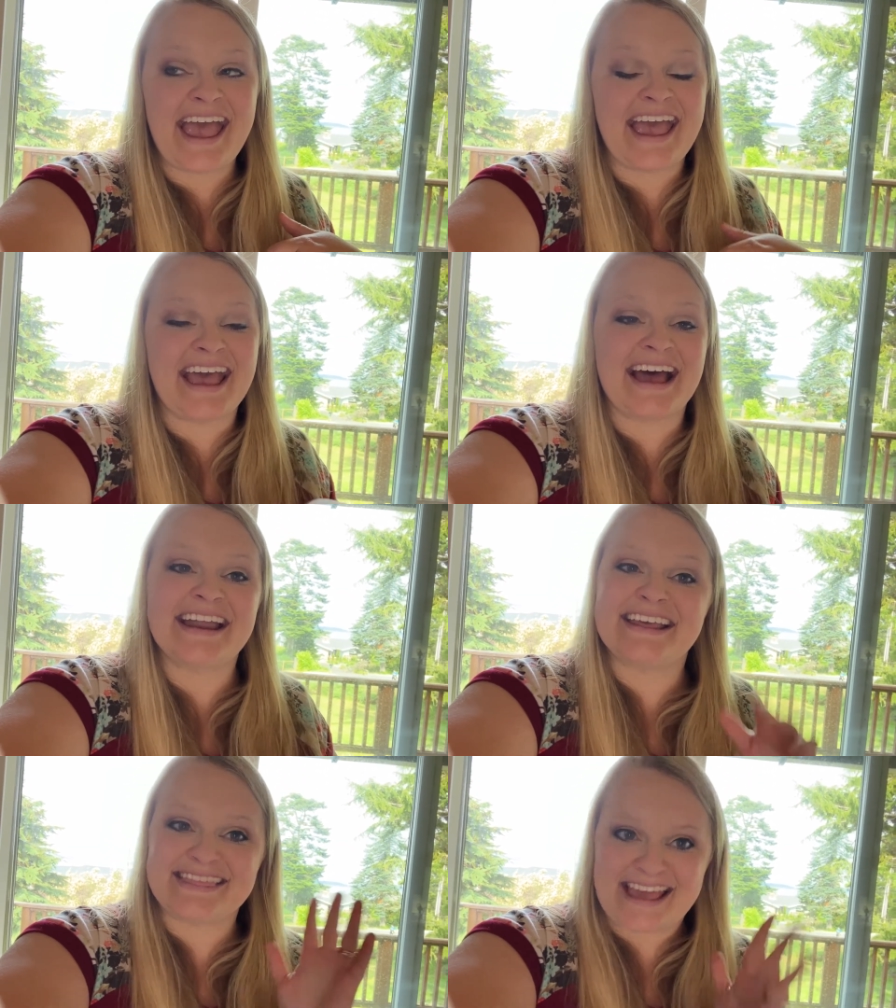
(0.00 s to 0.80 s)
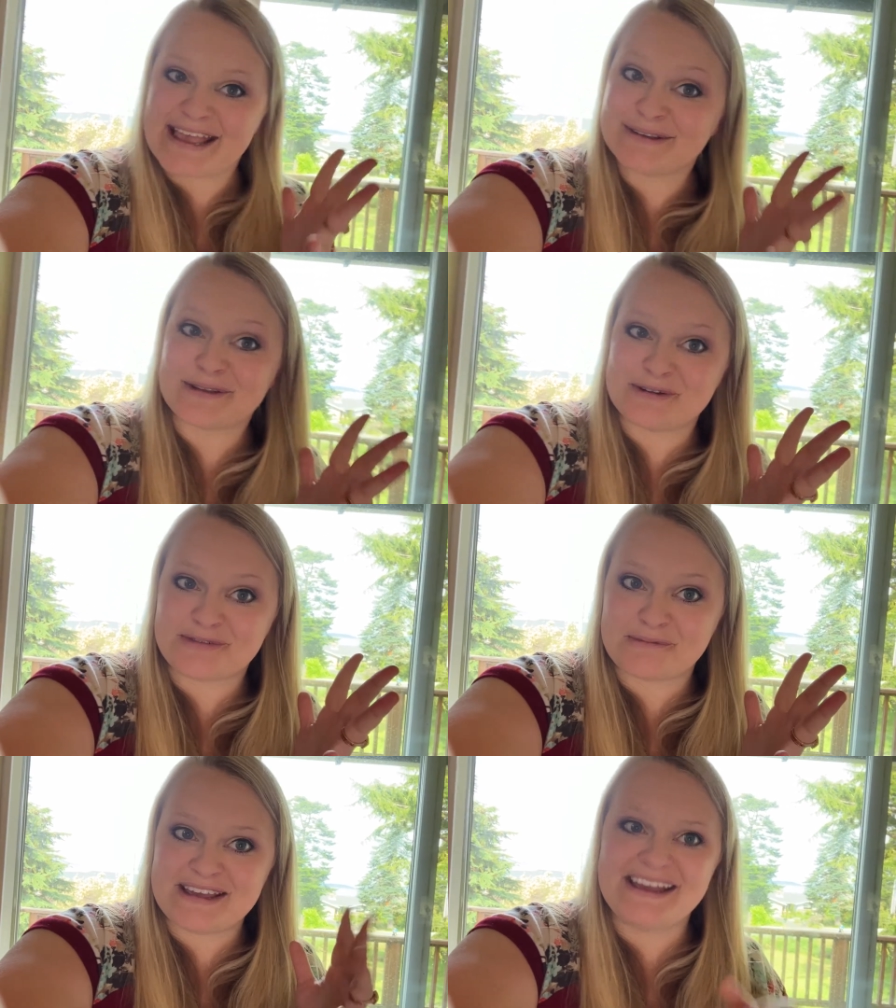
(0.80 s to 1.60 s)
and thank you so much
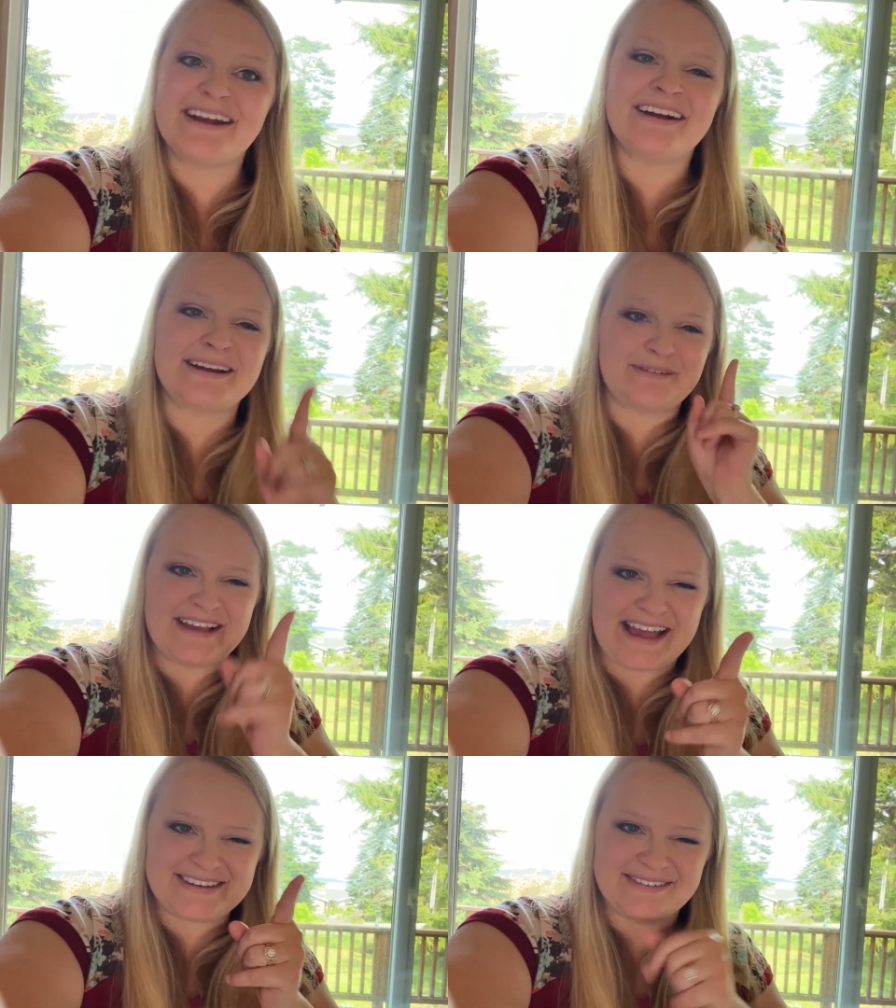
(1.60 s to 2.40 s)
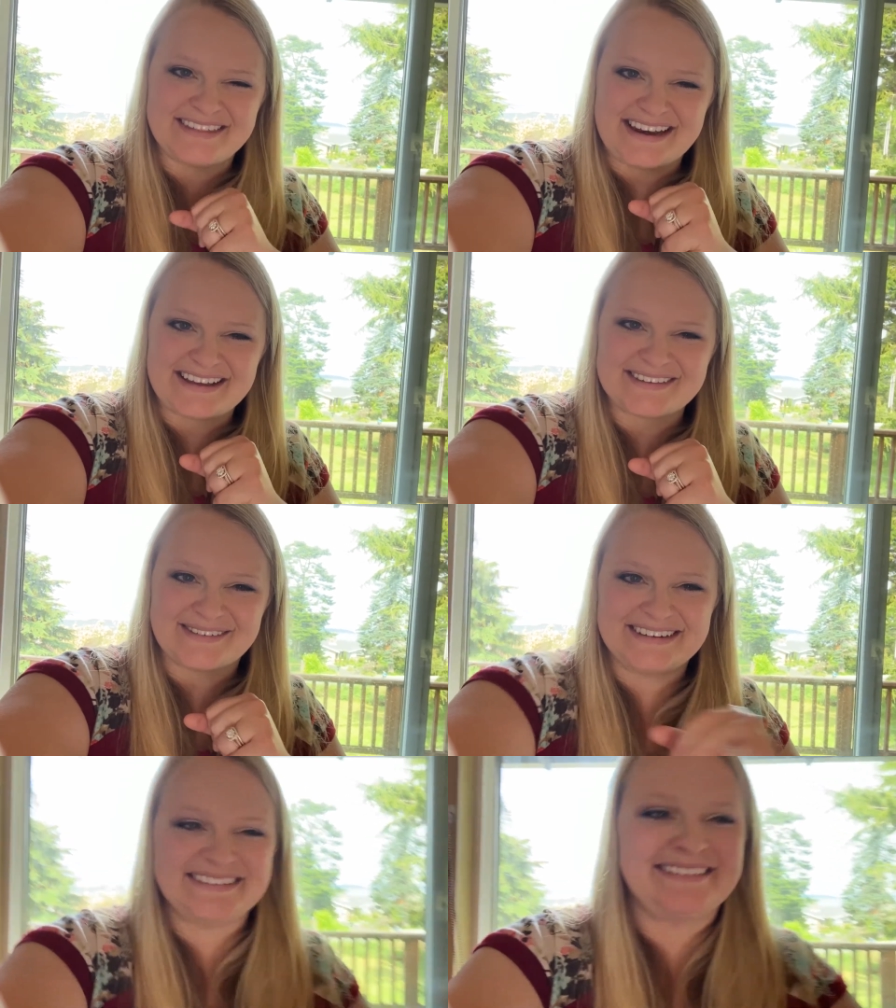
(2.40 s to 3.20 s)
for being here, and I will catch you in the next
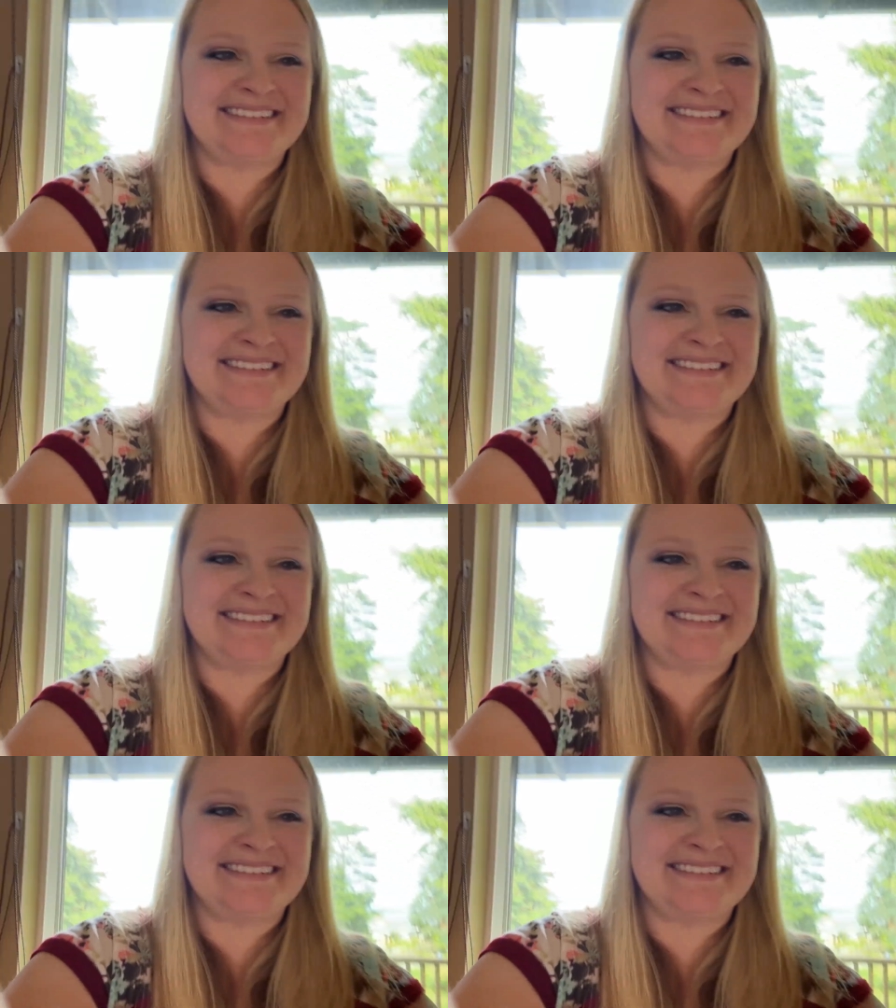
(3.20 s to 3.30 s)
one.